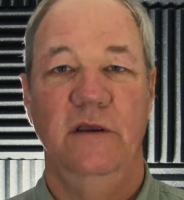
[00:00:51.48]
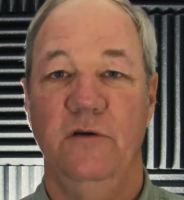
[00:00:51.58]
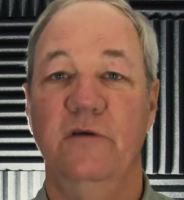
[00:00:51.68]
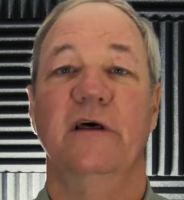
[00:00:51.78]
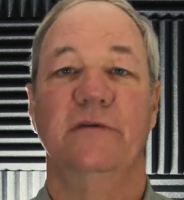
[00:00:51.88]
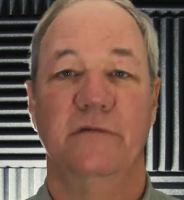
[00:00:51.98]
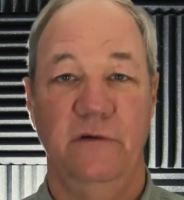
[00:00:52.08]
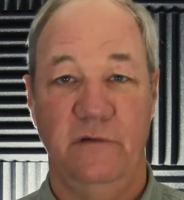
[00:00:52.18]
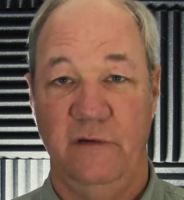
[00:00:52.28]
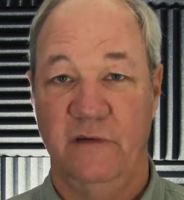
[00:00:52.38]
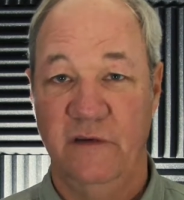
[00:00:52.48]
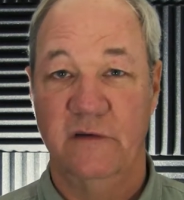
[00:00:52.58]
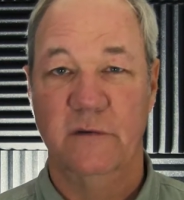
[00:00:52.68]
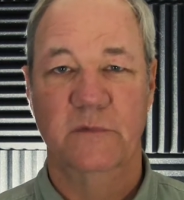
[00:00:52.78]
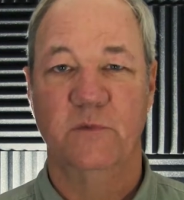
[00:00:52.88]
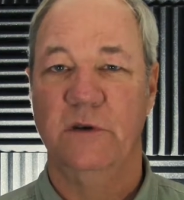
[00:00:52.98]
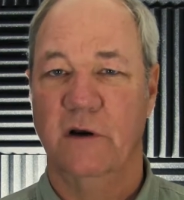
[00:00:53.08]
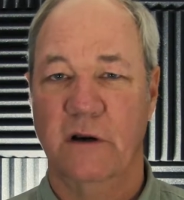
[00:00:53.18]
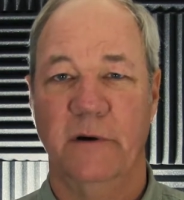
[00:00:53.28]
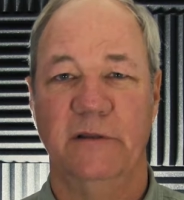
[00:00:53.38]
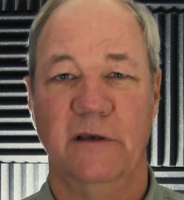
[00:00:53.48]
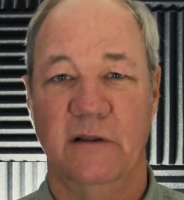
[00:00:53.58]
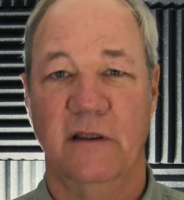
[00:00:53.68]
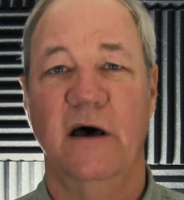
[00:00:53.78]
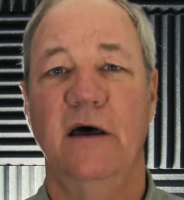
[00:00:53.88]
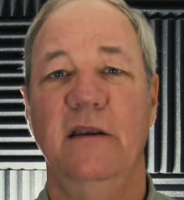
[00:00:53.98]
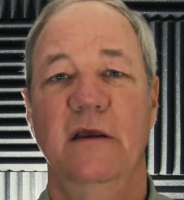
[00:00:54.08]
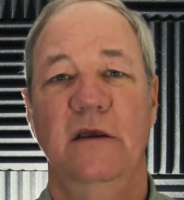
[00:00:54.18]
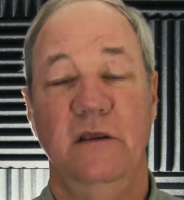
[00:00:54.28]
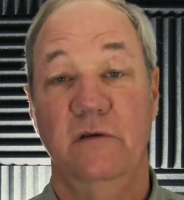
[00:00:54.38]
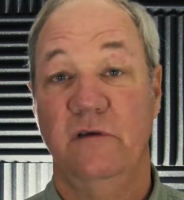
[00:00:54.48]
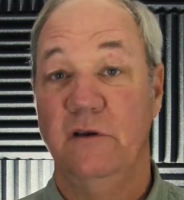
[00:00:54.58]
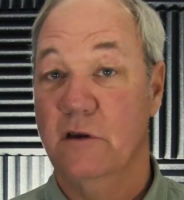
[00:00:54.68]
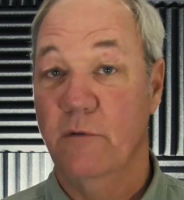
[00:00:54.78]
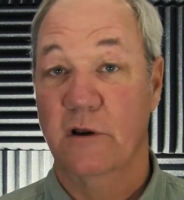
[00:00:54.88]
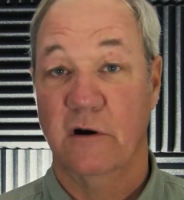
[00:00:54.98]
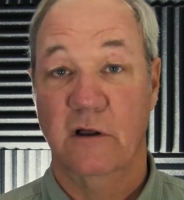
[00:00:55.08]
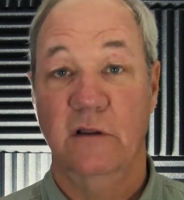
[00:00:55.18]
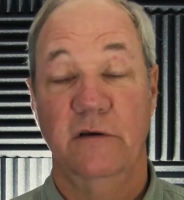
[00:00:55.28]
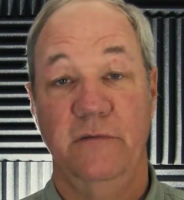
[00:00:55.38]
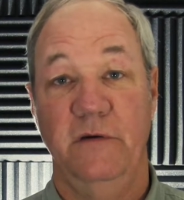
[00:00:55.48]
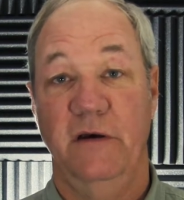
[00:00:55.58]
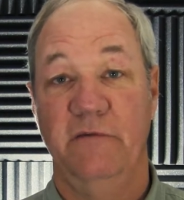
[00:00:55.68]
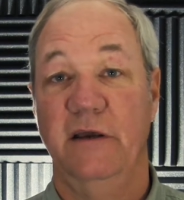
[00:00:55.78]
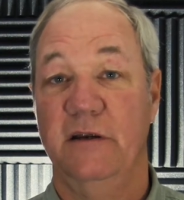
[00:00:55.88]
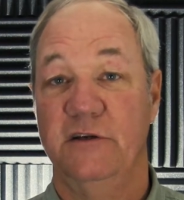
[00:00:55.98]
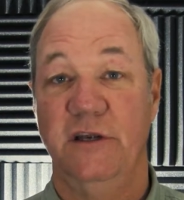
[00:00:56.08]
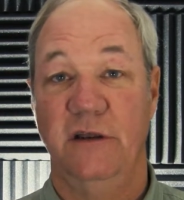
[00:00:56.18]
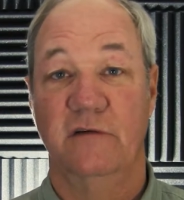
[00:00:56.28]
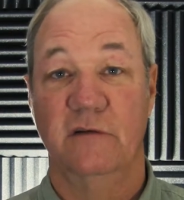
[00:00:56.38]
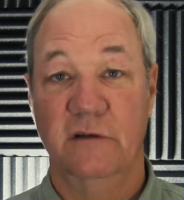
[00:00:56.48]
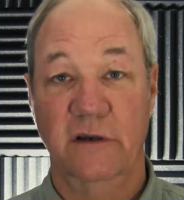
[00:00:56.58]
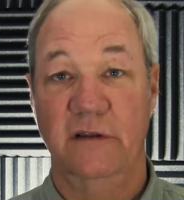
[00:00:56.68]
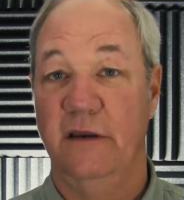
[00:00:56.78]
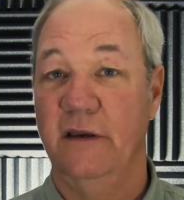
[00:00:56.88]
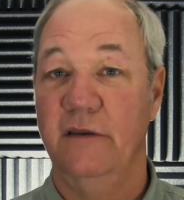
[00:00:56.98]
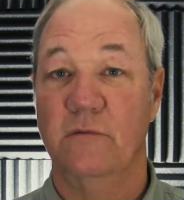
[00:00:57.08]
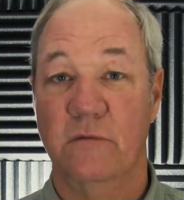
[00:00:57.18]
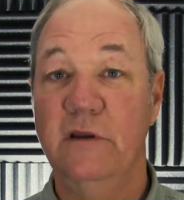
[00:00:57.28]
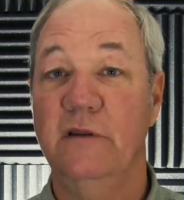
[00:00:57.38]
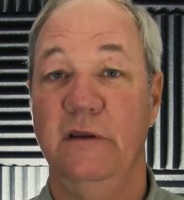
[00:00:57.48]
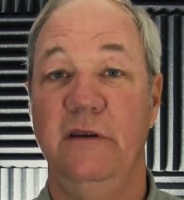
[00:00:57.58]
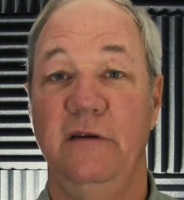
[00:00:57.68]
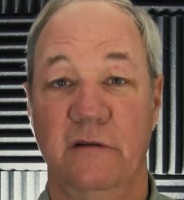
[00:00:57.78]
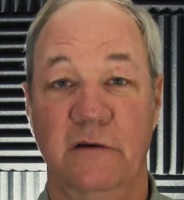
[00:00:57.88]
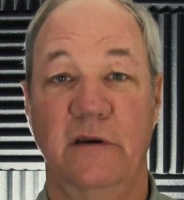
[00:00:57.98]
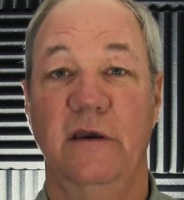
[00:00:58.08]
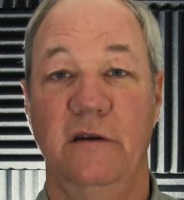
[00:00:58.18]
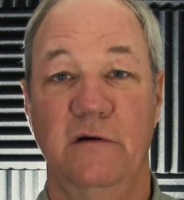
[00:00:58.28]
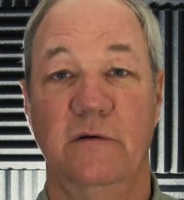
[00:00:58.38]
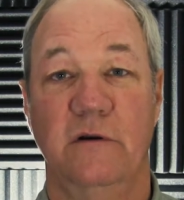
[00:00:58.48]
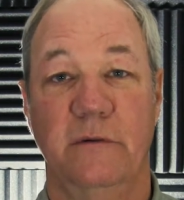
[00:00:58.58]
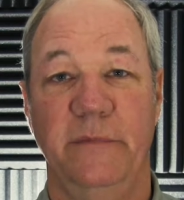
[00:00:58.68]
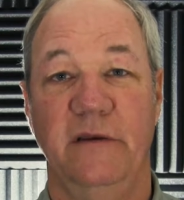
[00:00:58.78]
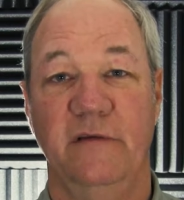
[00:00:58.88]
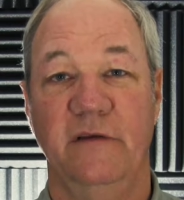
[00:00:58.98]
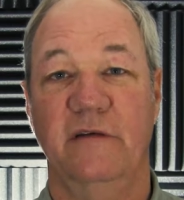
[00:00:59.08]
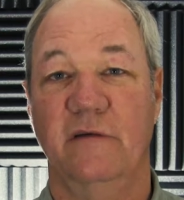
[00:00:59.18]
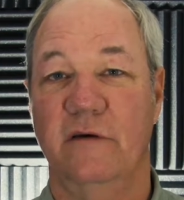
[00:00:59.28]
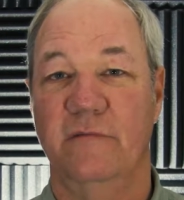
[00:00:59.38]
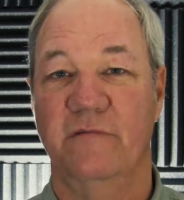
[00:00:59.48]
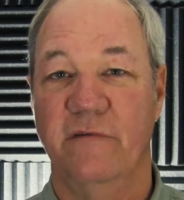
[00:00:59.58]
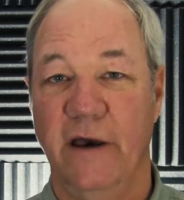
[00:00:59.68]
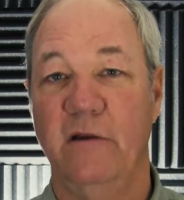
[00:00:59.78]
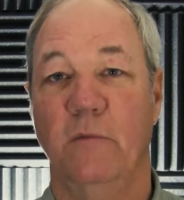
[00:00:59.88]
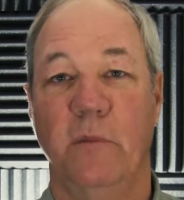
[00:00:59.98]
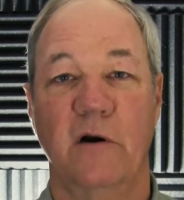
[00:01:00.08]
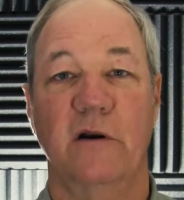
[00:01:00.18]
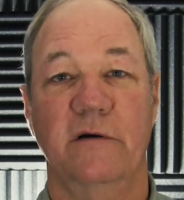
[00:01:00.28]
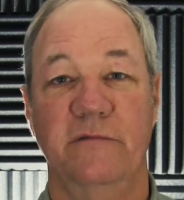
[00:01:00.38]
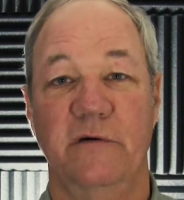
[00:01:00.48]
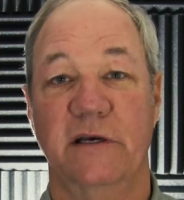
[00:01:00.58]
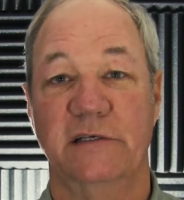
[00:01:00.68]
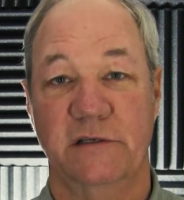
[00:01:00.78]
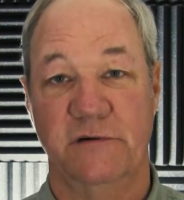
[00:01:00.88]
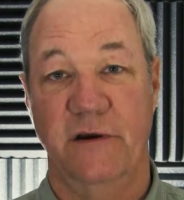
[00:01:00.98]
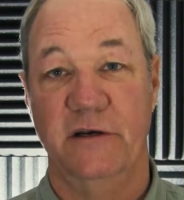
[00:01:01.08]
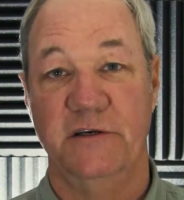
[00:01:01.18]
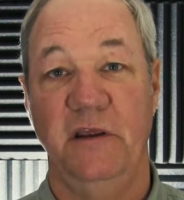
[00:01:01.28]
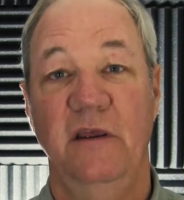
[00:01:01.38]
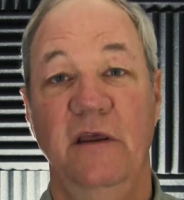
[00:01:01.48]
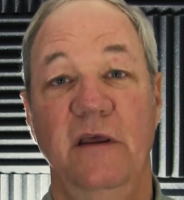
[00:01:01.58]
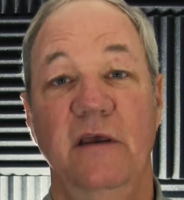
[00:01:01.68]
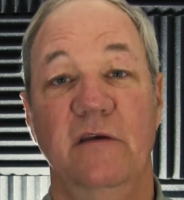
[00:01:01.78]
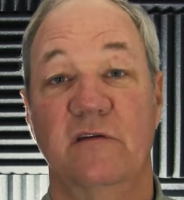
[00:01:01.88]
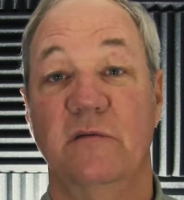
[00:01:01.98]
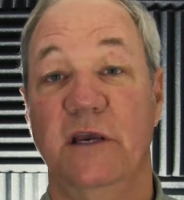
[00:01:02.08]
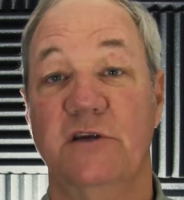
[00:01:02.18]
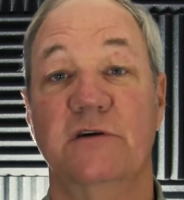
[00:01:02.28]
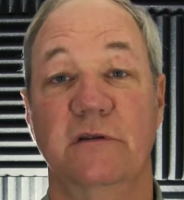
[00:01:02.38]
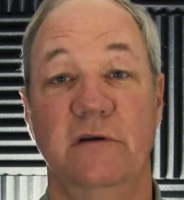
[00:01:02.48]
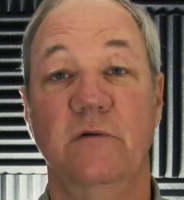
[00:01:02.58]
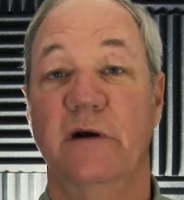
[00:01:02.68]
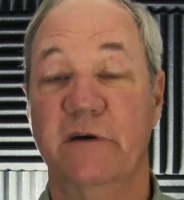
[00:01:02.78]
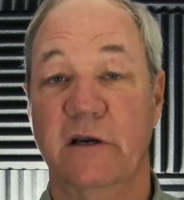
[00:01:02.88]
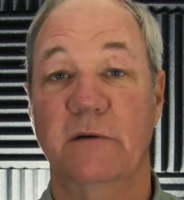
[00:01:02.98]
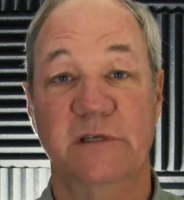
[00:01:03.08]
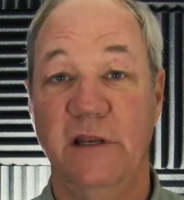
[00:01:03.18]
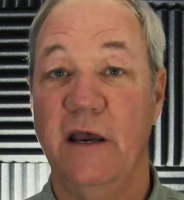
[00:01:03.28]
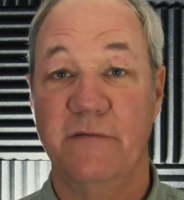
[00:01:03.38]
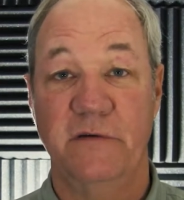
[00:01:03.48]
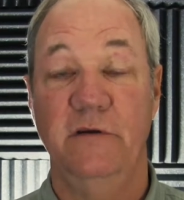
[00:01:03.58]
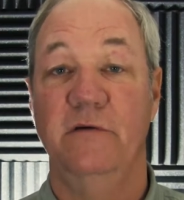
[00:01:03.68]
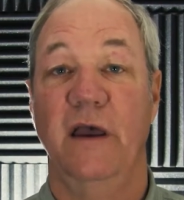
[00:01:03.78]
You do that through using systems. We talk about that a lot. Using Know-It-All. If you haven't had a chance to look at that, you really need to look at Know-It-All, because that's a vital part of your exit strategy, is to make sure that whoever comes in after you